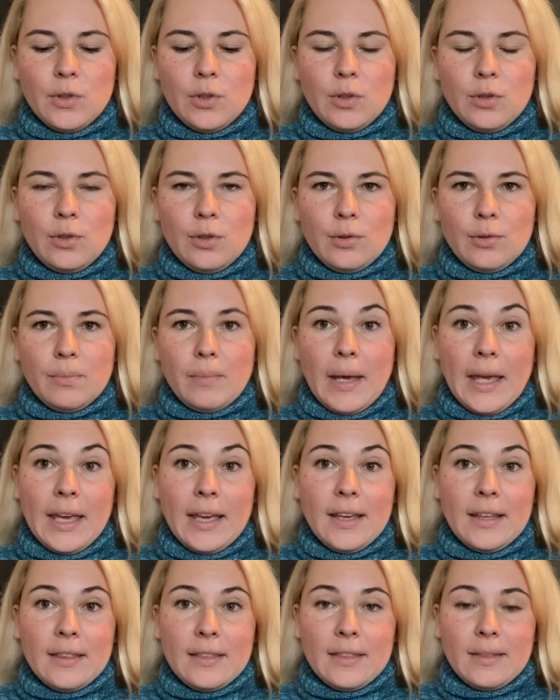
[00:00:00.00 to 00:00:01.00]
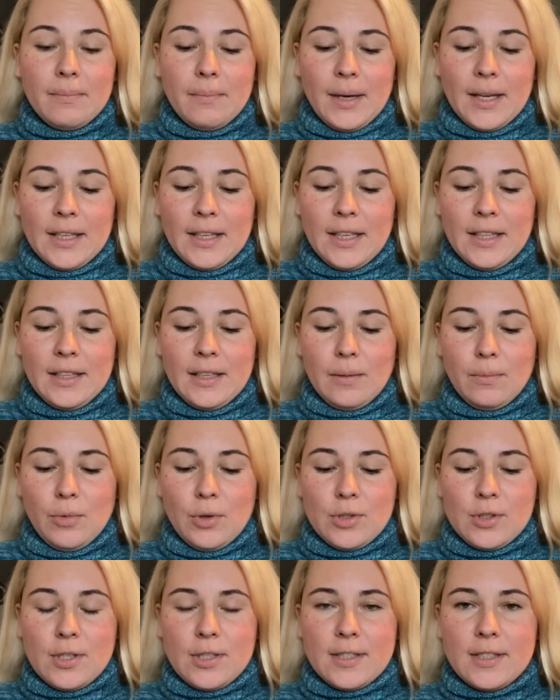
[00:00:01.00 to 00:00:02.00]
to make my knitting more
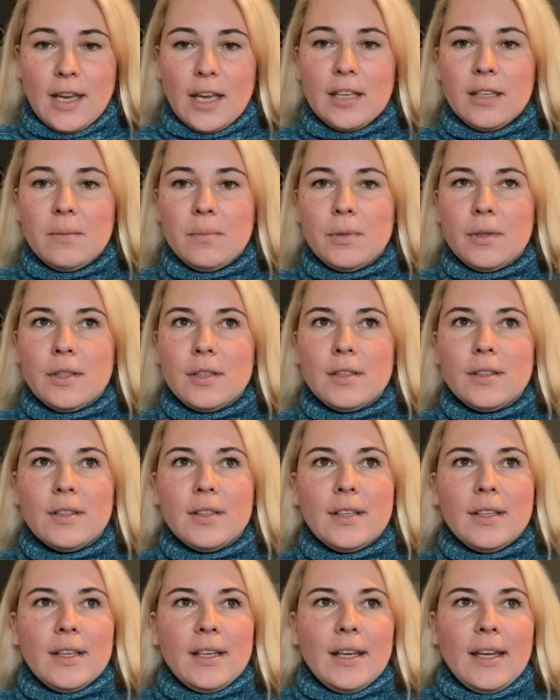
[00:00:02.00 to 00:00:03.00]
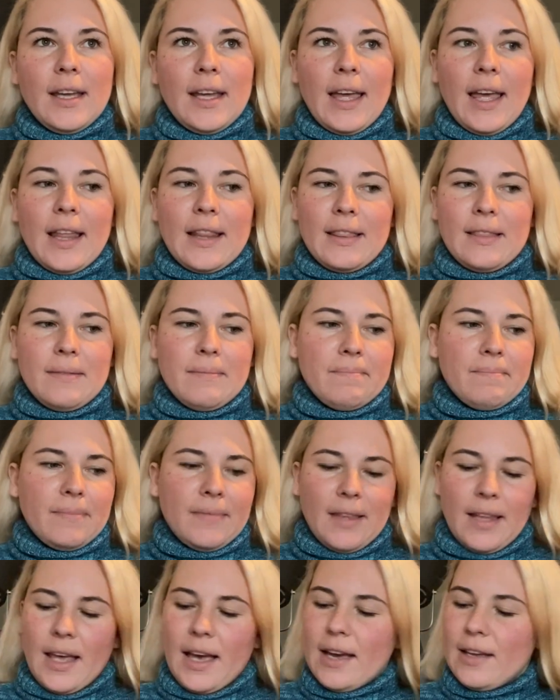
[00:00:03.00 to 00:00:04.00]
sustainable. And
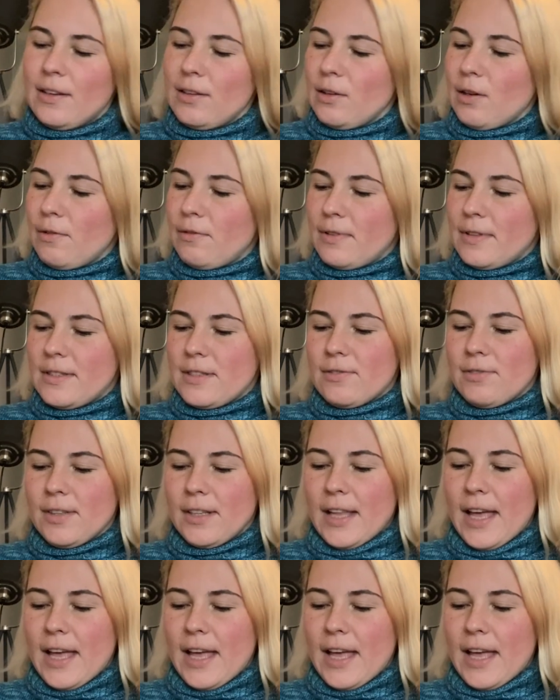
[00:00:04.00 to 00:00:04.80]
I don't know if it's really